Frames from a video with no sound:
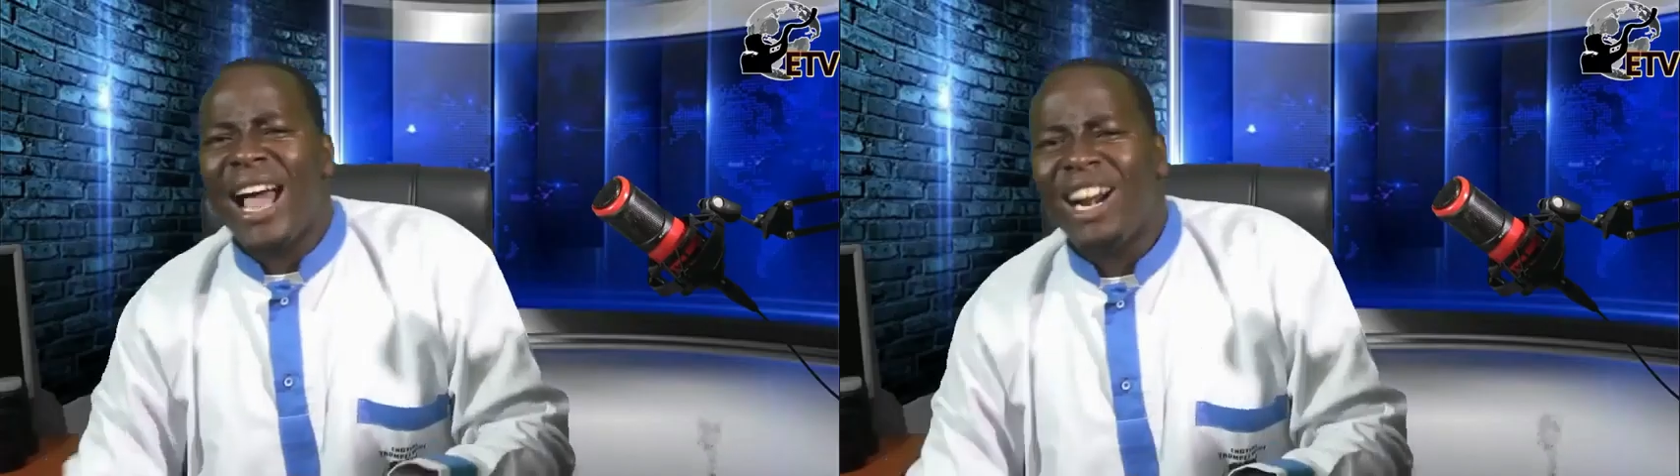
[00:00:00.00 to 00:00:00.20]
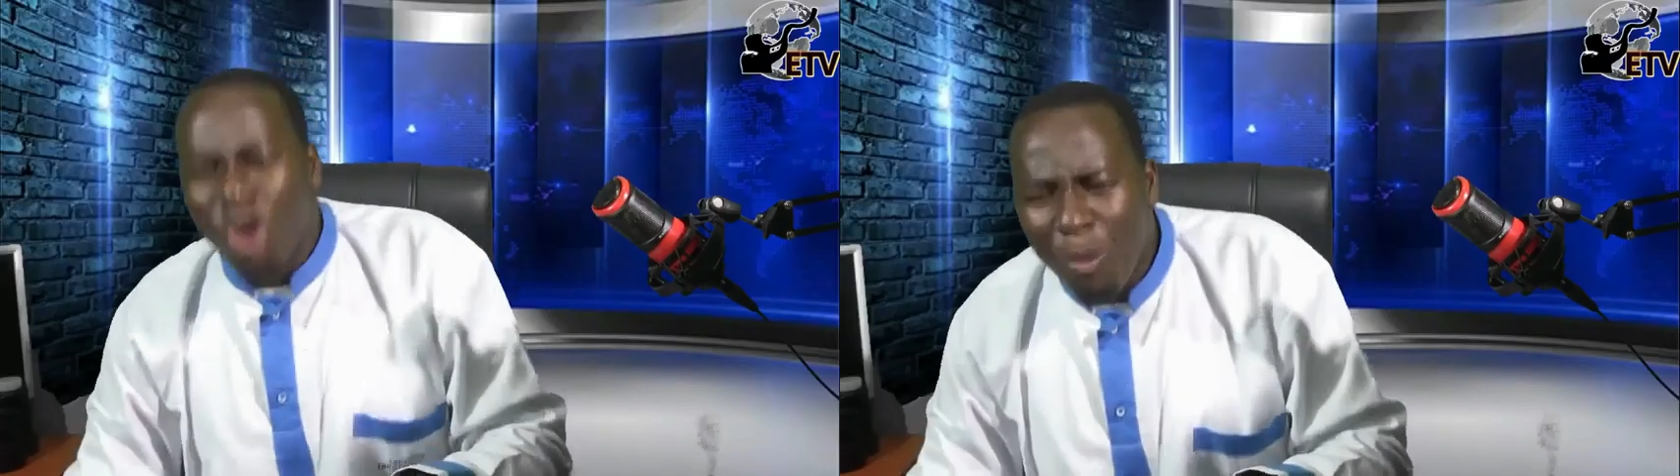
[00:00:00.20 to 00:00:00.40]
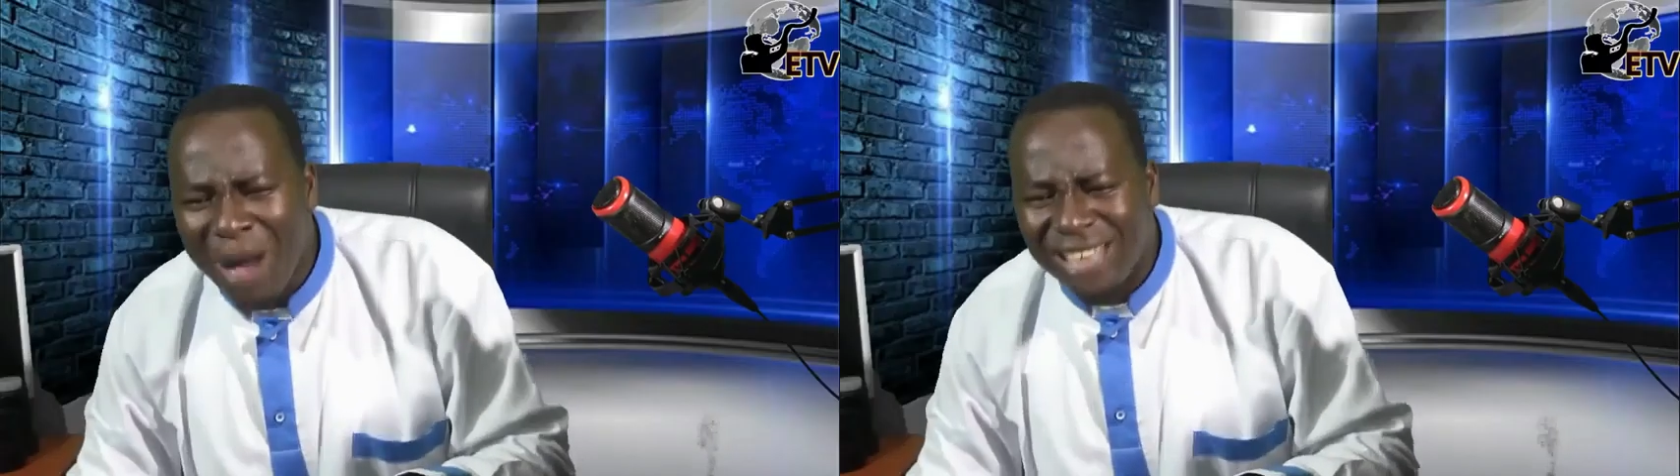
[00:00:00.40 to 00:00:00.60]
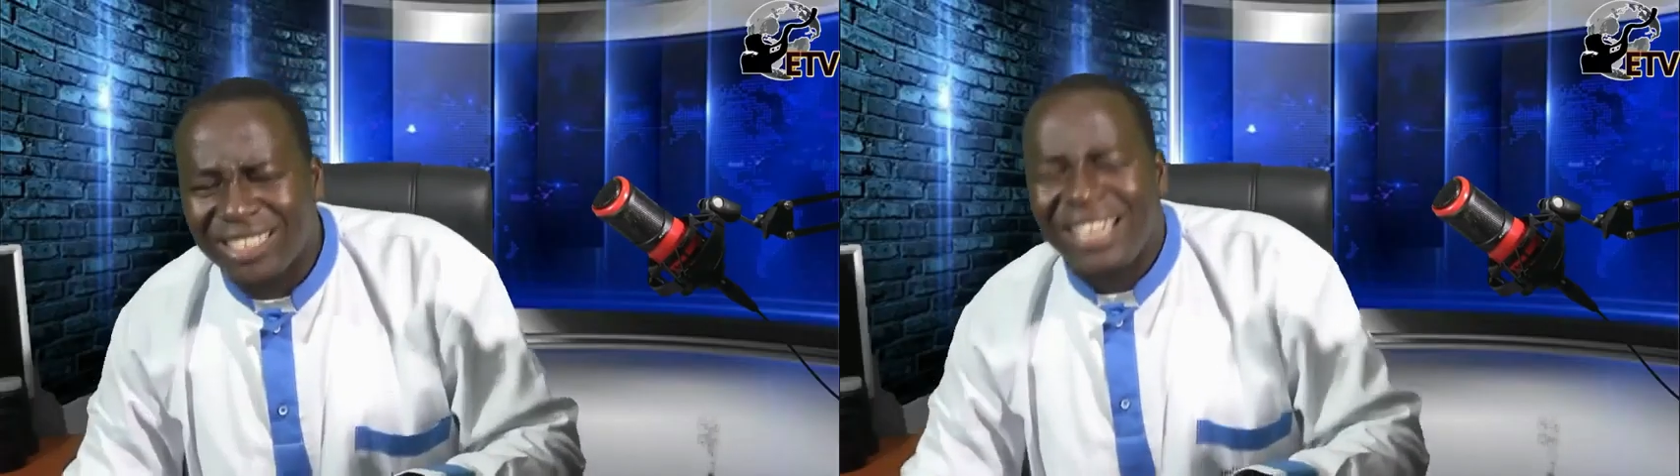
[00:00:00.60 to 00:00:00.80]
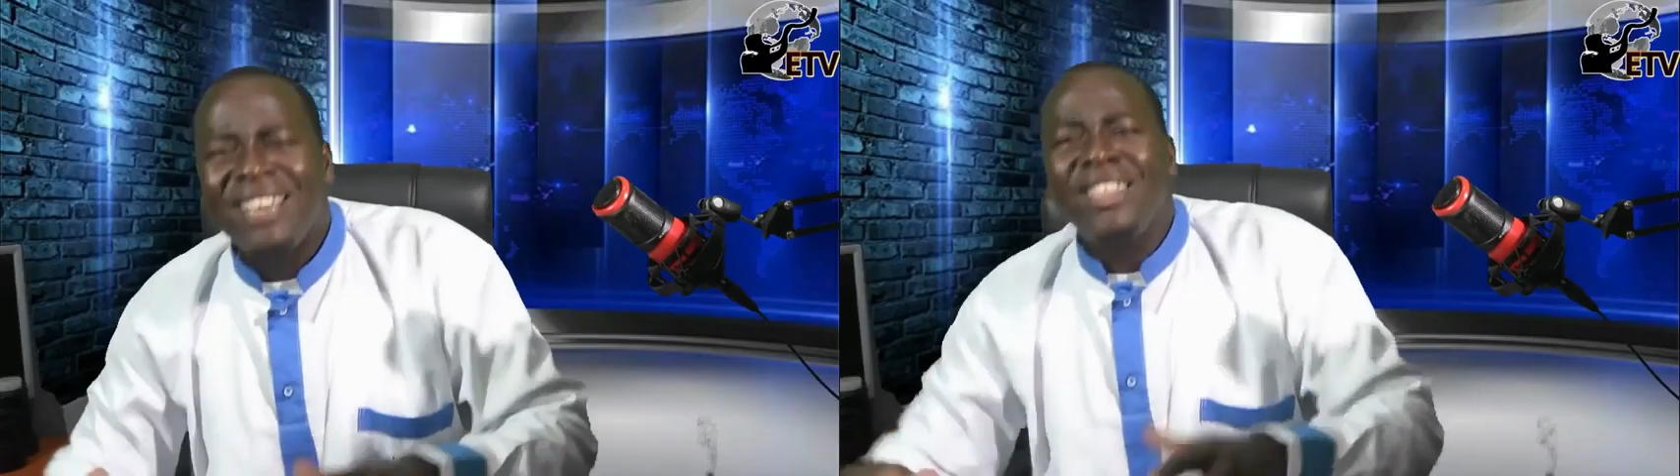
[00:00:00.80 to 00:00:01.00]
They are
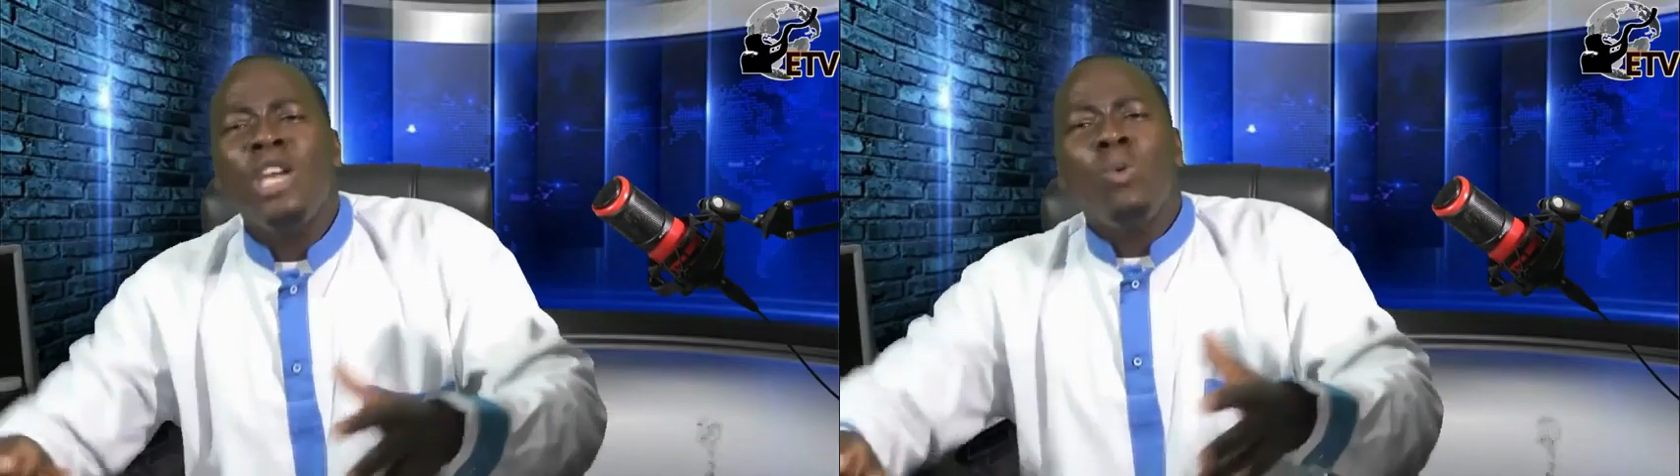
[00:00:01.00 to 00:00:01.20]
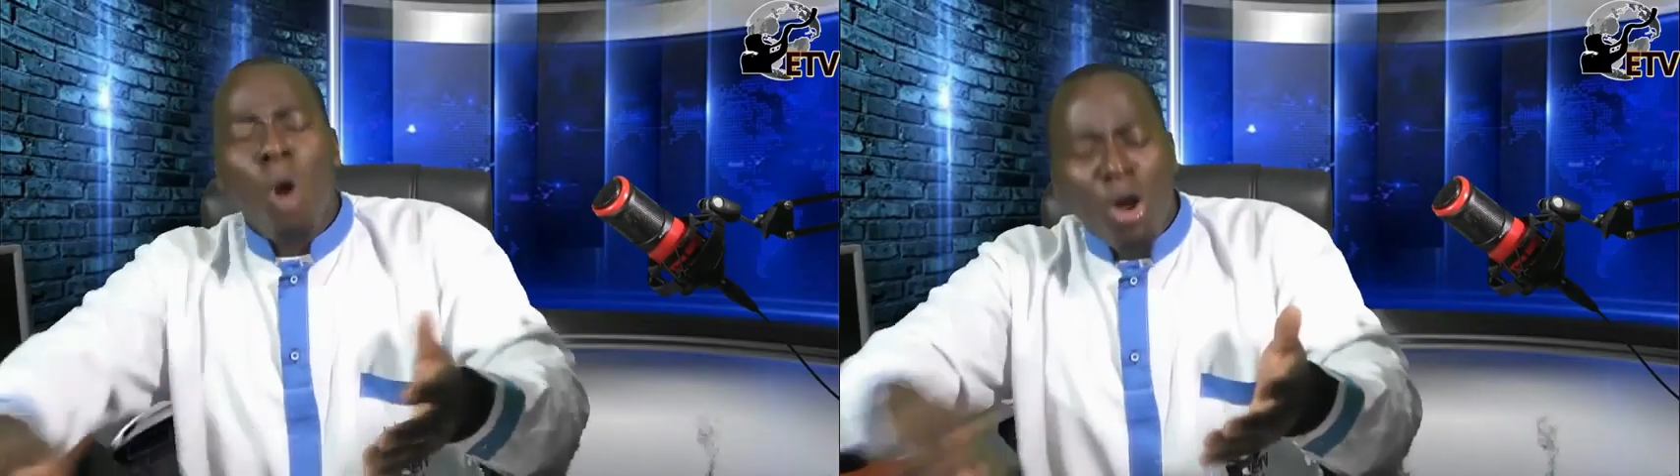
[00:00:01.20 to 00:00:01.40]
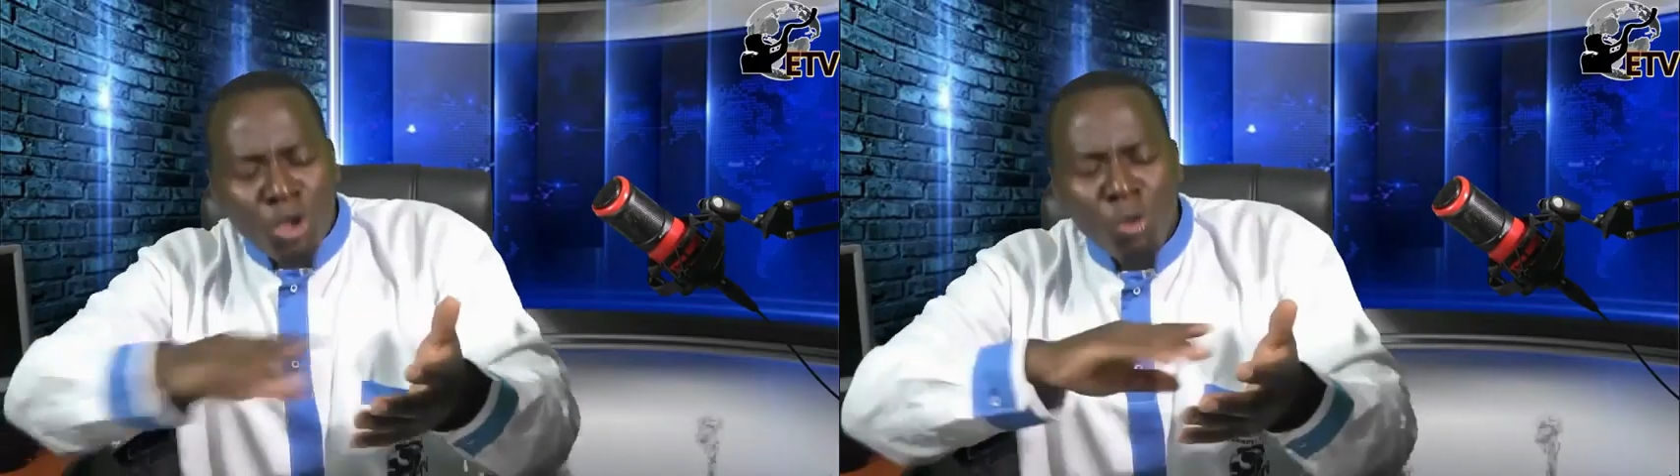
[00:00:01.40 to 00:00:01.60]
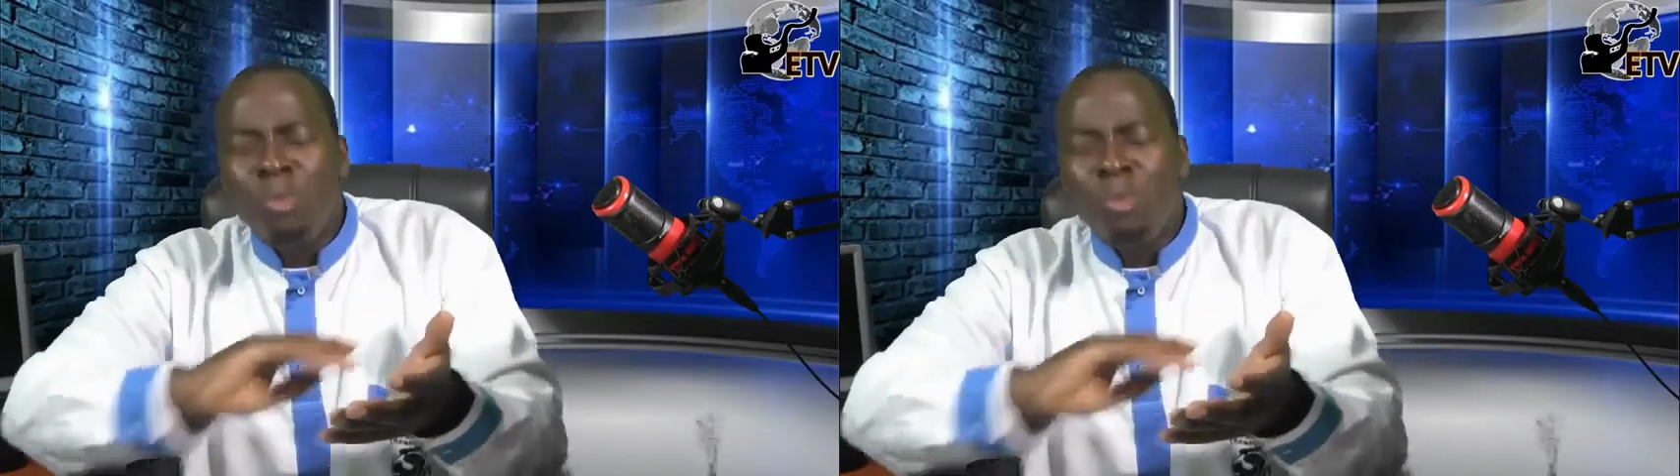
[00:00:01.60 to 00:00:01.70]
robbers. They want